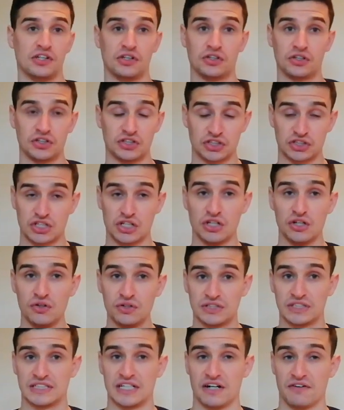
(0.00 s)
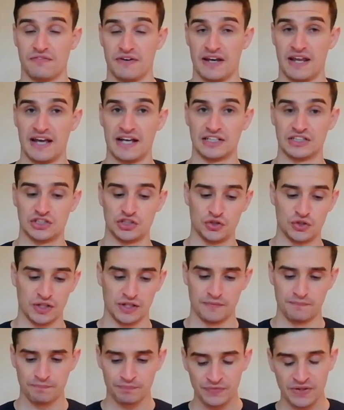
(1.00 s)
you can just lose yourself in it, as you
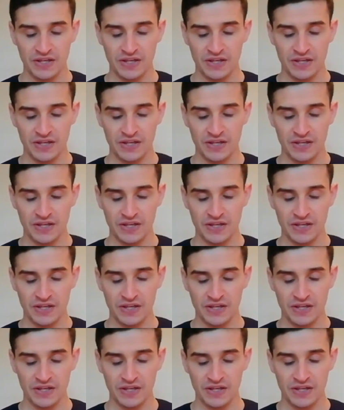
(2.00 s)
can